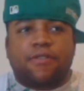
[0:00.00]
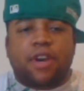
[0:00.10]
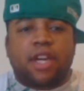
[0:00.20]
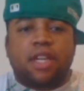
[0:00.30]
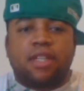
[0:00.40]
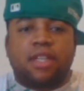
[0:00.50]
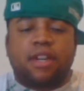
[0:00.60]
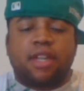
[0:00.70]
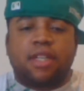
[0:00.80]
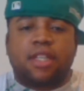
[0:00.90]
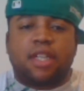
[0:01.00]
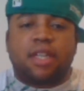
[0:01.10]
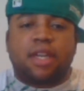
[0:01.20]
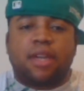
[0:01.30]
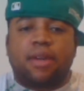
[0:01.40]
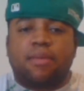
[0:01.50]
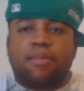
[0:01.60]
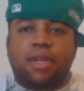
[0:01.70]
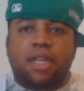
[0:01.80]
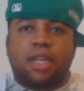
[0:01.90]
Friday, Saturday, Sunday,
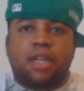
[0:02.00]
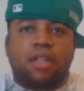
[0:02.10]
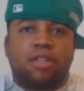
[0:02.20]
Monday,